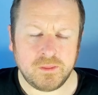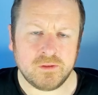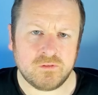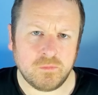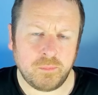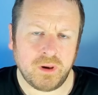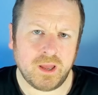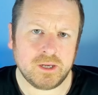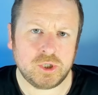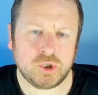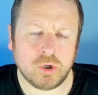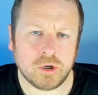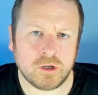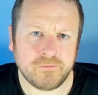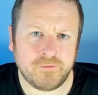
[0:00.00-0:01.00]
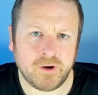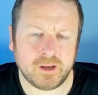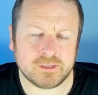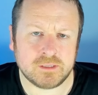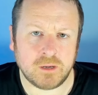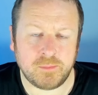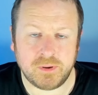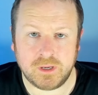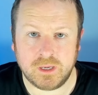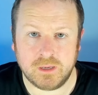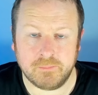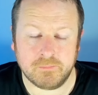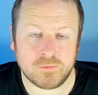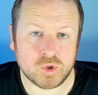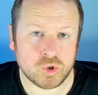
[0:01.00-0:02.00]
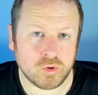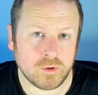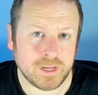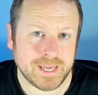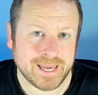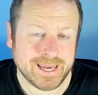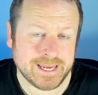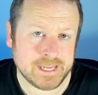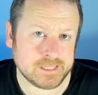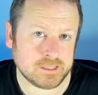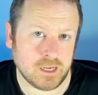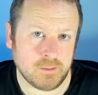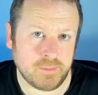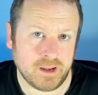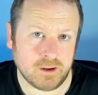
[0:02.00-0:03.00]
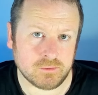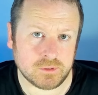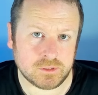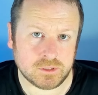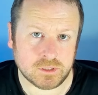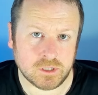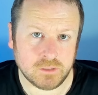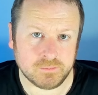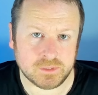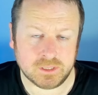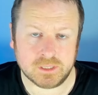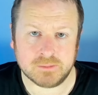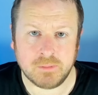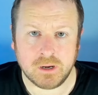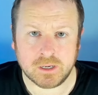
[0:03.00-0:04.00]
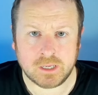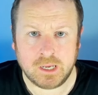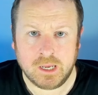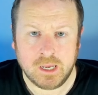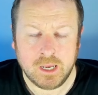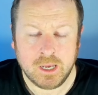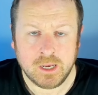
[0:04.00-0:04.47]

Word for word: The supply shock for XRP truly is about to come to this market.